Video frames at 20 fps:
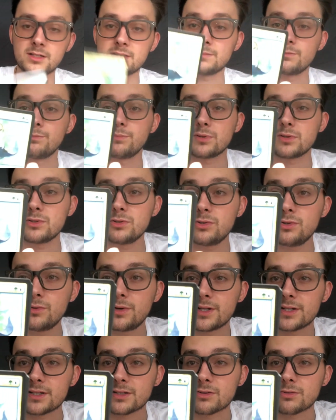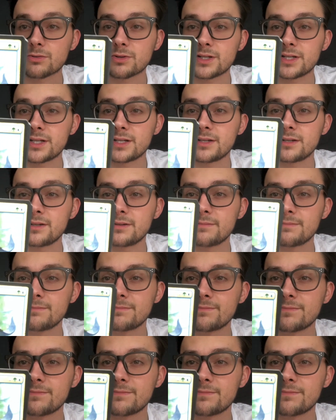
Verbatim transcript: It's blue and green.